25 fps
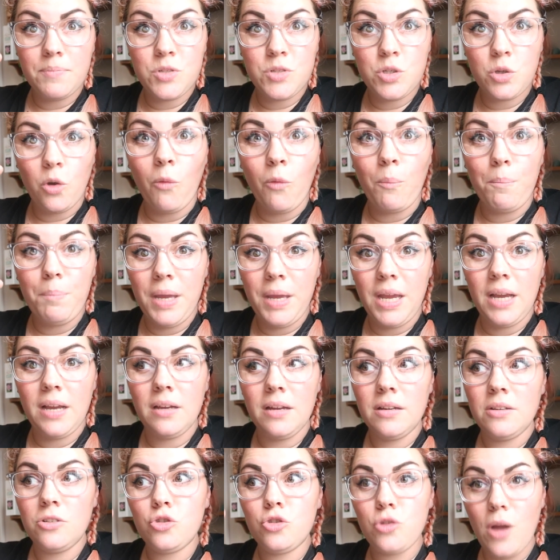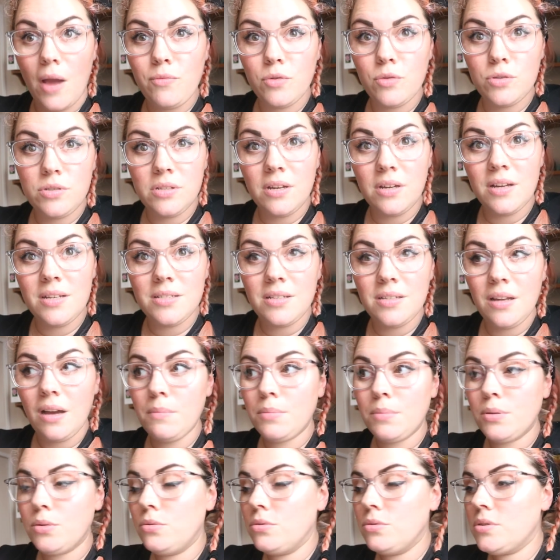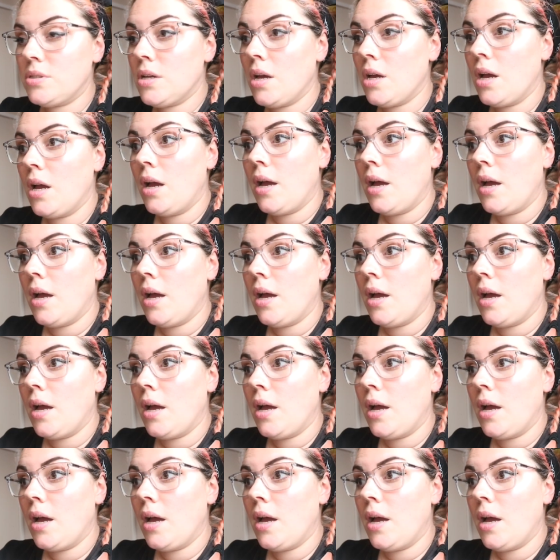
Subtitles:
sort of big travel size samples.